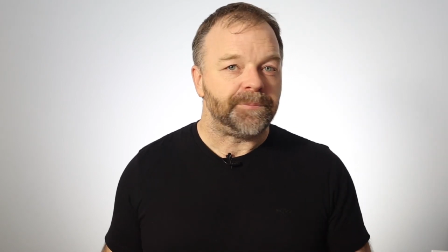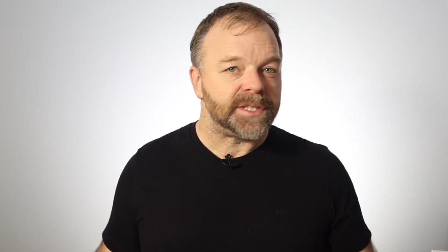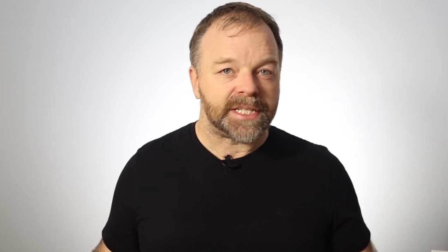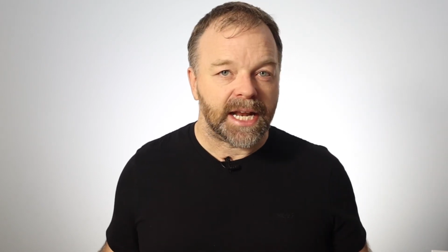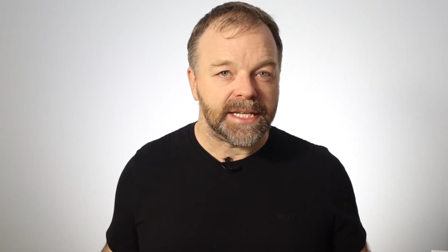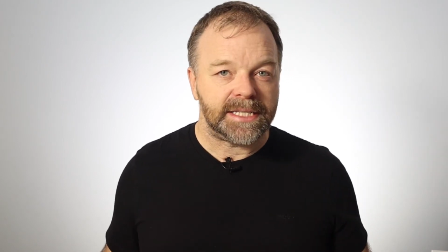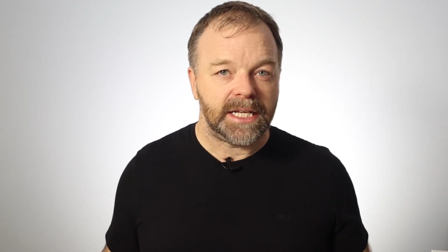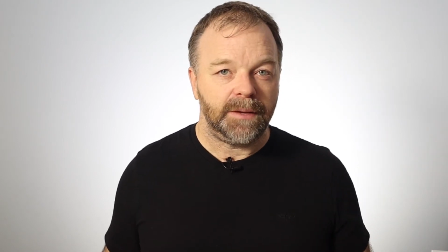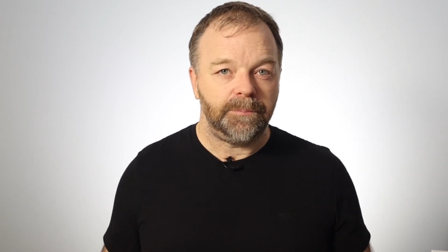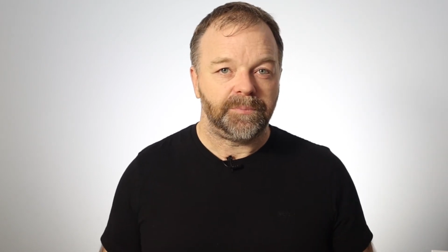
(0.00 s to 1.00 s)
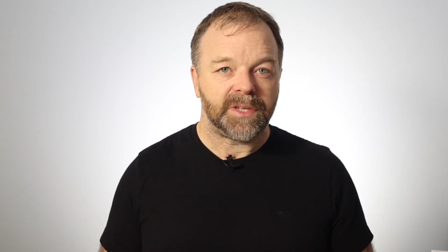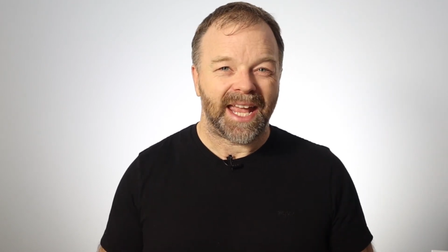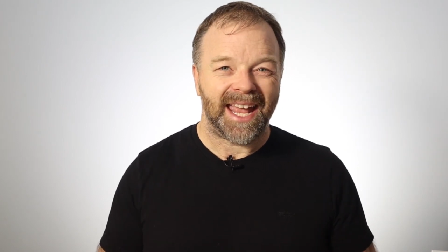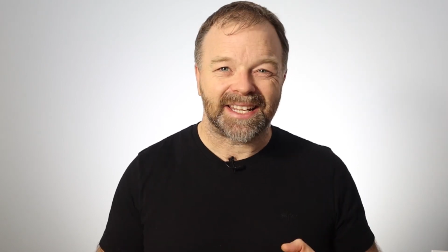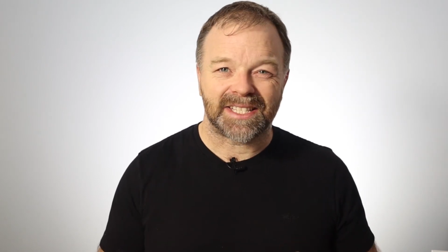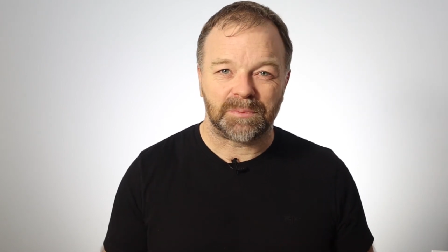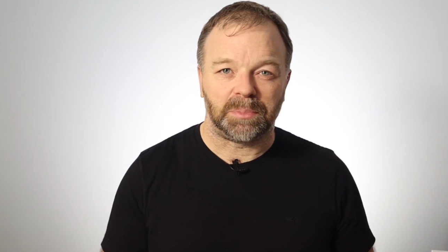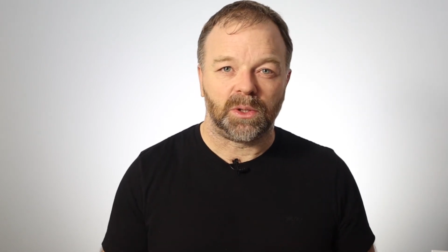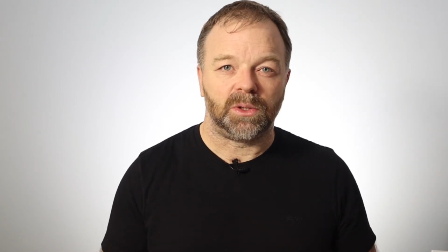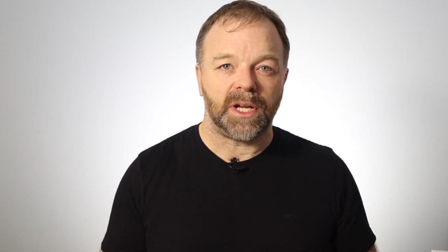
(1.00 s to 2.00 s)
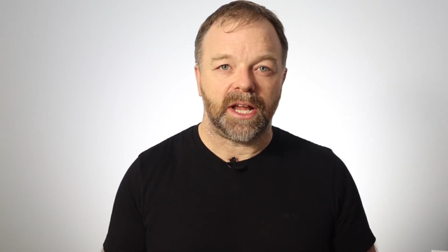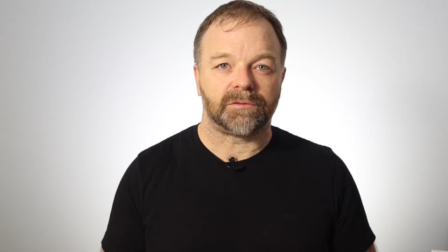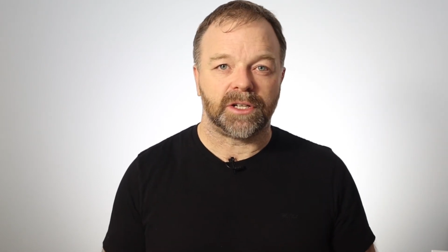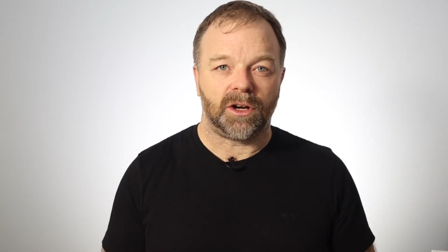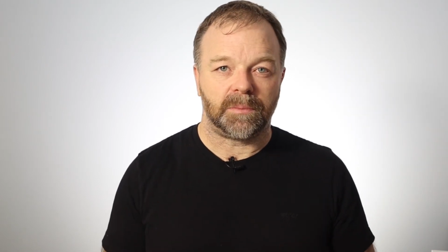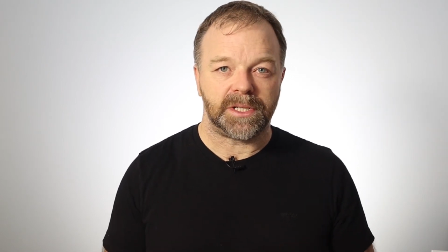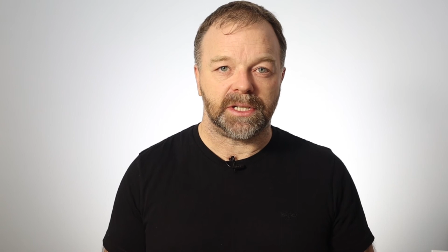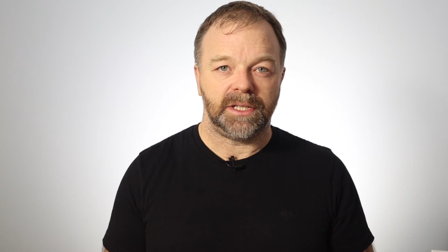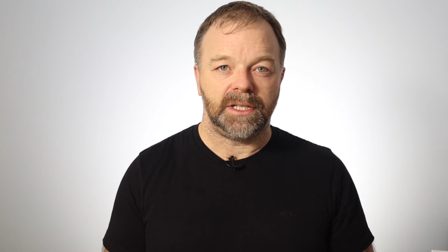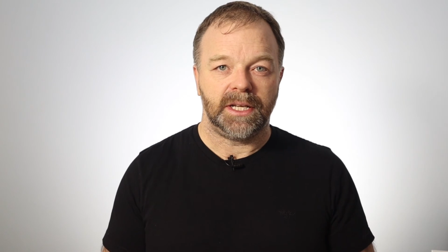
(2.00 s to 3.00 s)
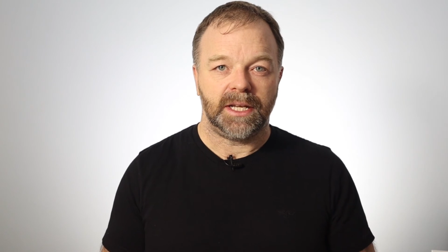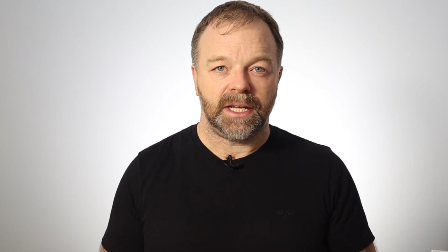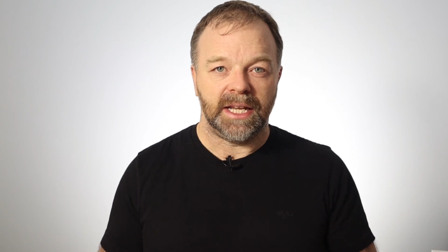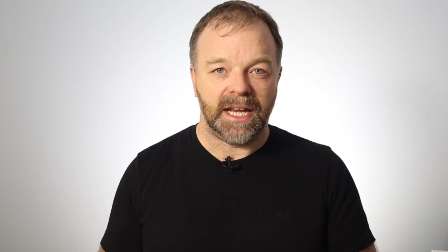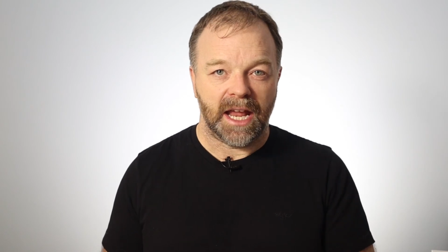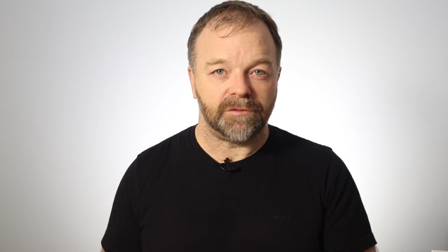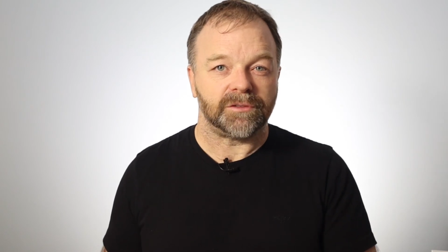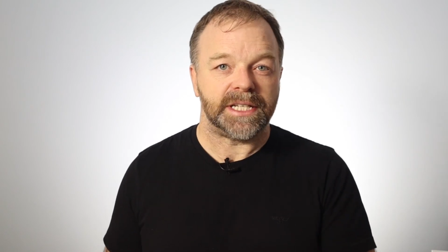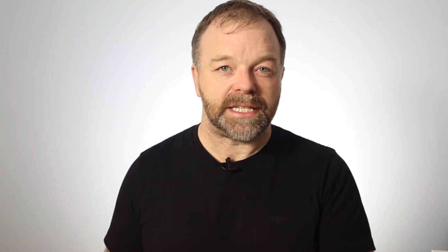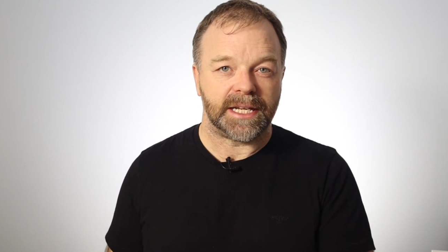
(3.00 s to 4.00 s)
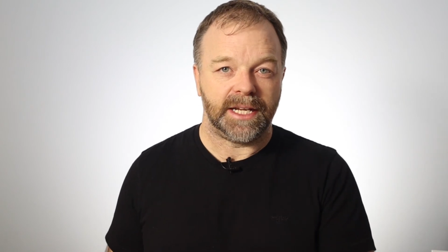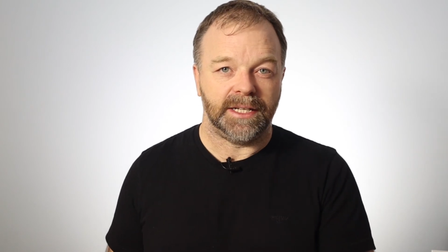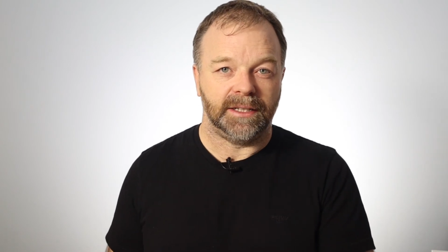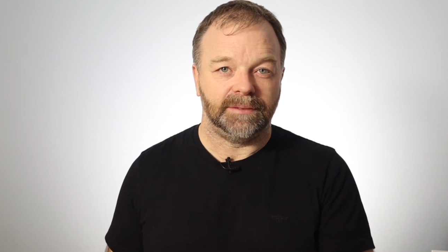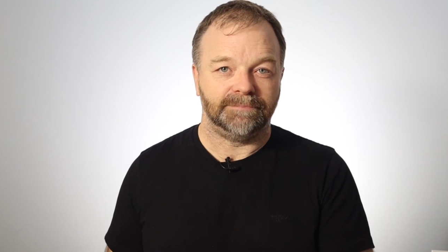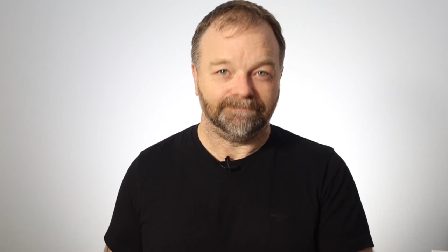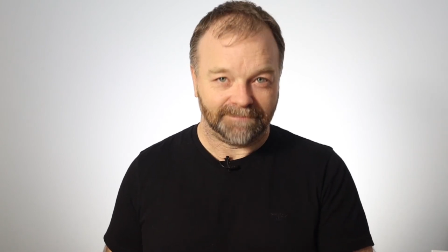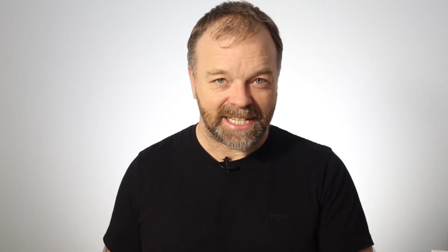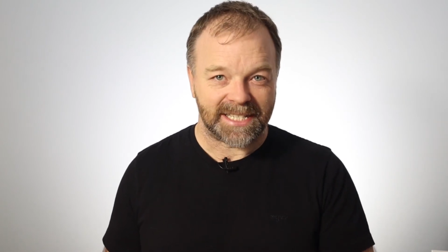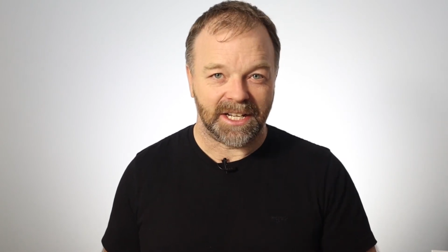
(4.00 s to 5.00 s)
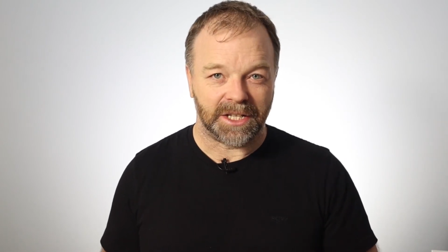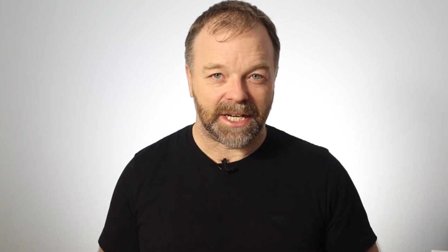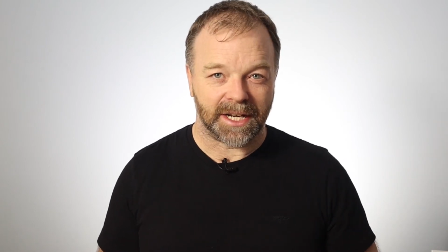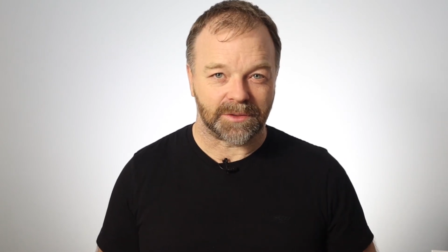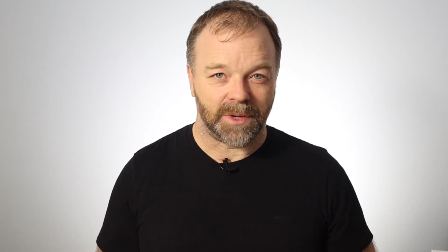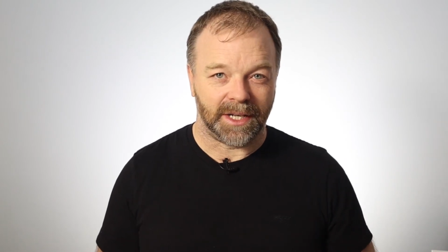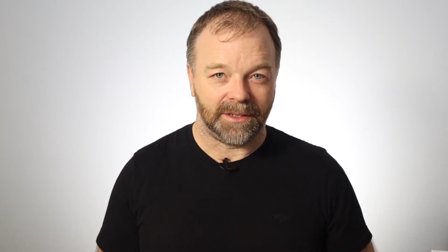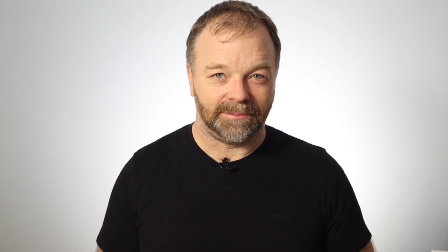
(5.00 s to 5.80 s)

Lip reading: today's tip: explore every option in every scene. See you on the next one.